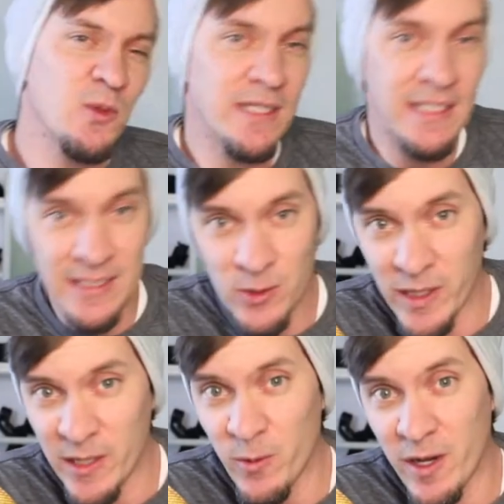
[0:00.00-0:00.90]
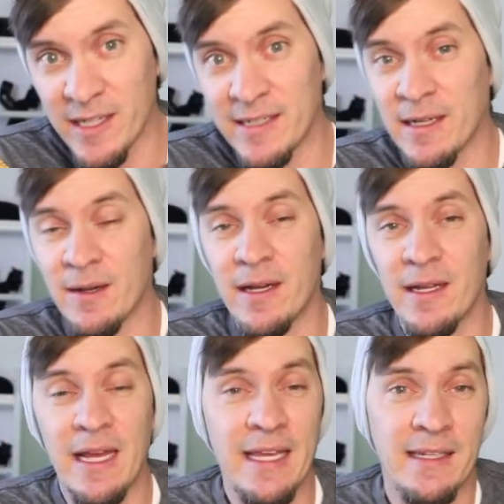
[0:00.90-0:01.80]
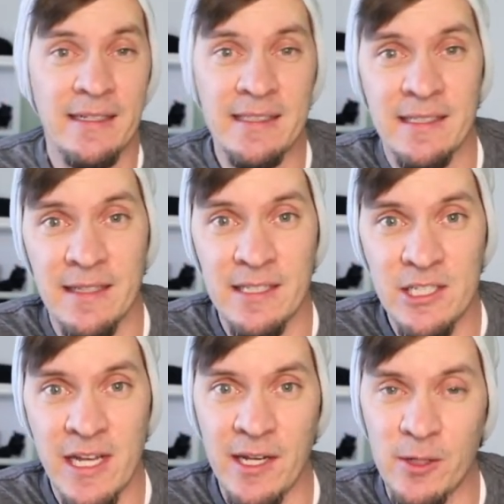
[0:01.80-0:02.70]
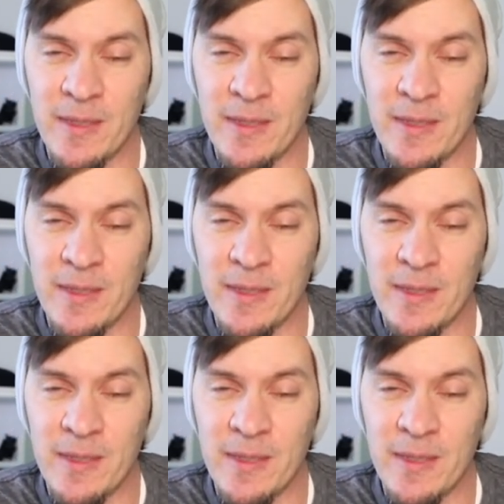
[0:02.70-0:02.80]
2021 and this channel.